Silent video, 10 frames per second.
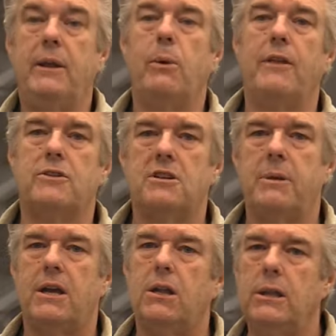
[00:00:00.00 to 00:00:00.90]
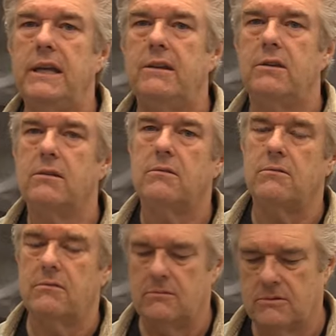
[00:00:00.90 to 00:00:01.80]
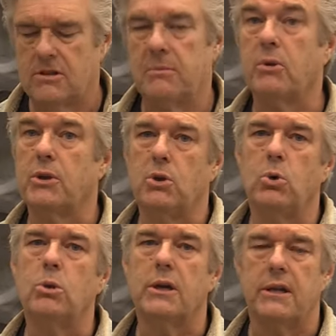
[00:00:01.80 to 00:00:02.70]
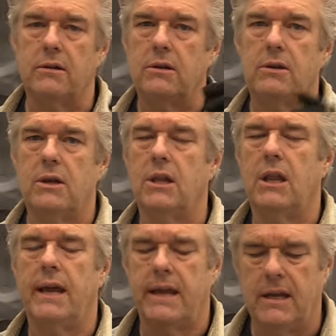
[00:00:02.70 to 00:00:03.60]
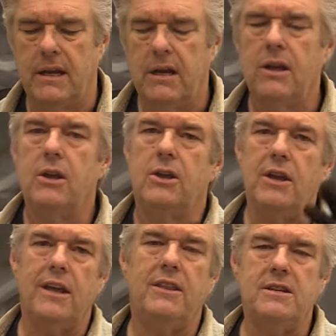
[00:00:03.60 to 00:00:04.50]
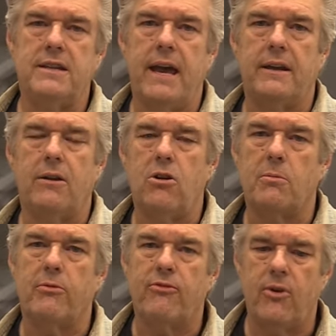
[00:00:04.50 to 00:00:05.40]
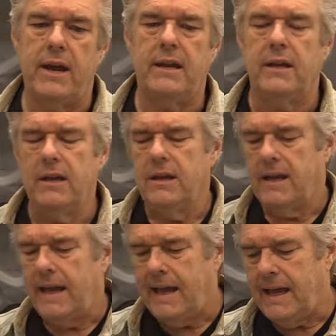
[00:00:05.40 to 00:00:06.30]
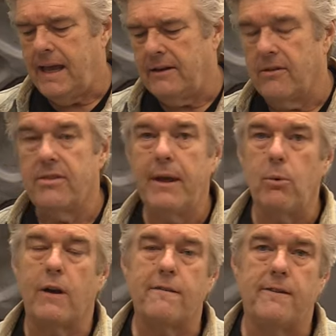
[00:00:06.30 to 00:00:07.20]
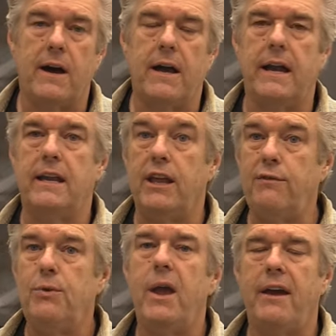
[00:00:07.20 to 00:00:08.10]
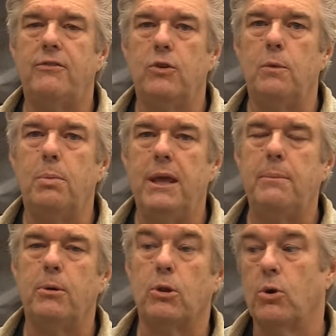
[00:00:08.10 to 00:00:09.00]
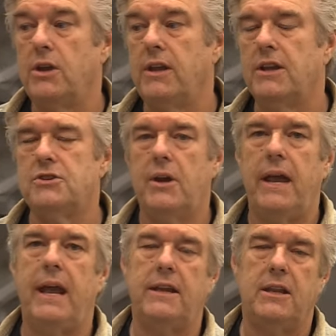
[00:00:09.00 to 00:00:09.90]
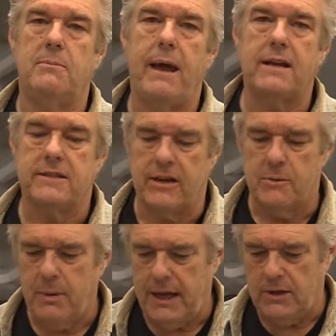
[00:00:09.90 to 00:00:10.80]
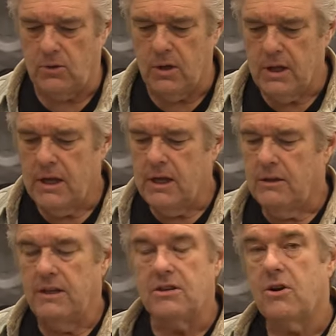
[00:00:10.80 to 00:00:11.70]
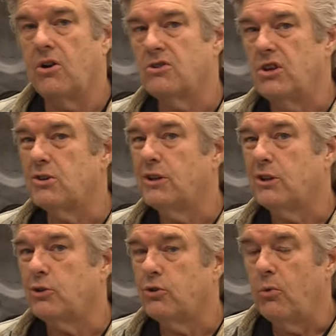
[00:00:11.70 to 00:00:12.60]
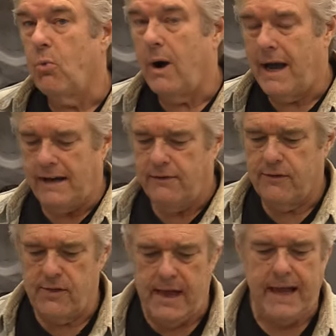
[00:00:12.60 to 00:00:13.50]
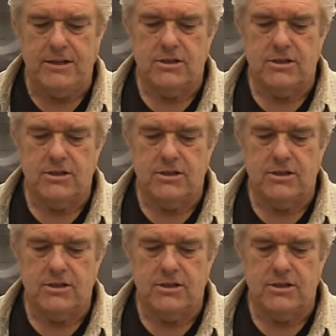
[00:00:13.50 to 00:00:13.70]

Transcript: Anyway, there's going to be a cleat. It's going to be really cool looking. You're going to like it. You can get these down at Harbor Freight, and they work fine if you have two people or you can get your hand in the backside of the panel. These cars are usually a little too wide for that.